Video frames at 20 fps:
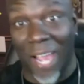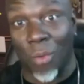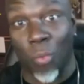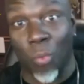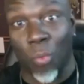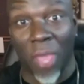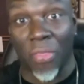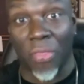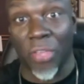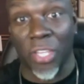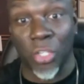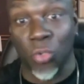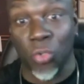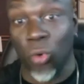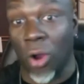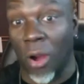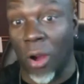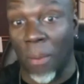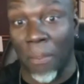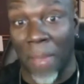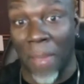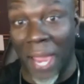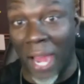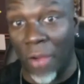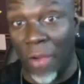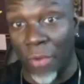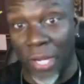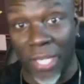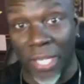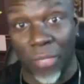whether you are
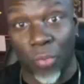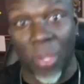married,